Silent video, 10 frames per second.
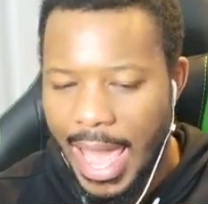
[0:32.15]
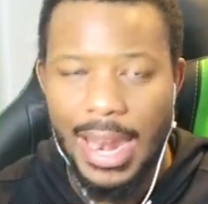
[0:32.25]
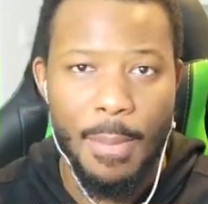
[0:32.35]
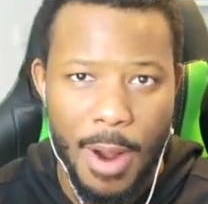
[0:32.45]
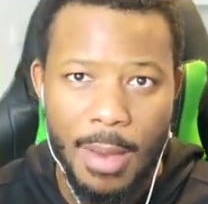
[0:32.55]

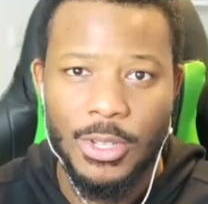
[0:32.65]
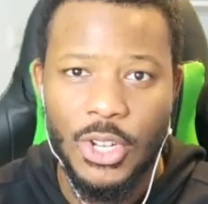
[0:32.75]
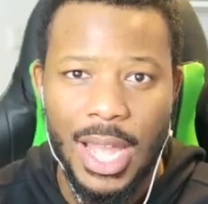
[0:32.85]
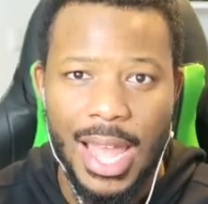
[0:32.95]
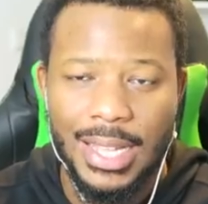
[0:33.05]
and I promised
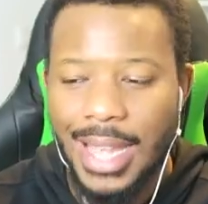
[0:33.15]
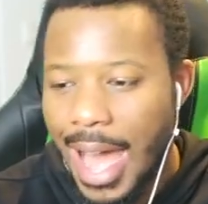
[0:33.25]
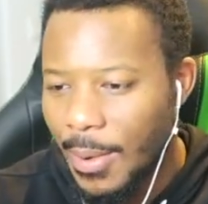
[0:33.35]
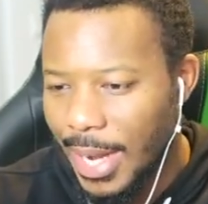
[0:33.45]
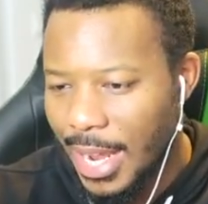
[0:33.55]
you guys
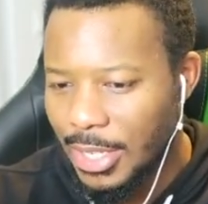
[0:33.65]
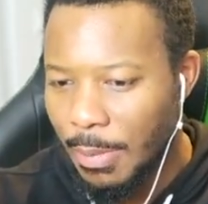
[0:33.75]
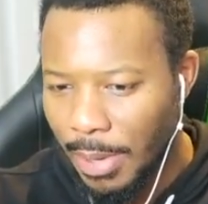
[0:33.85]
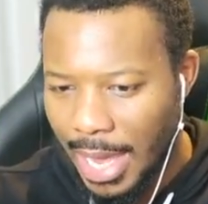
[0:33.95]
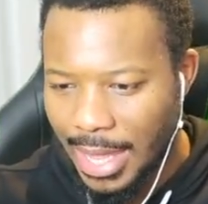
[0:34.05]
I would
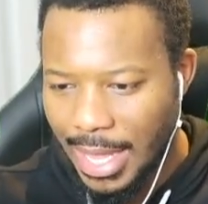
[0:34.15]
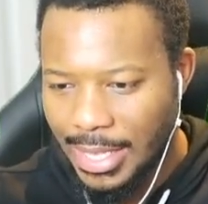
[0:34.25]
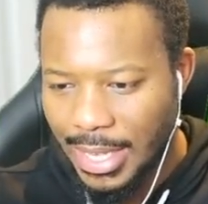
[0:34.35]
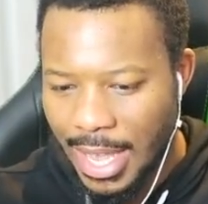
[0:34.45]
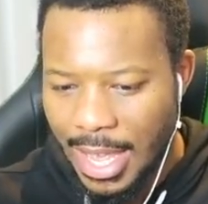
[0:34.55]
actually play
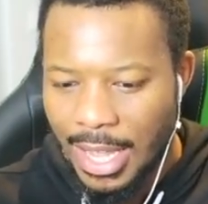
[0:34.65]
this.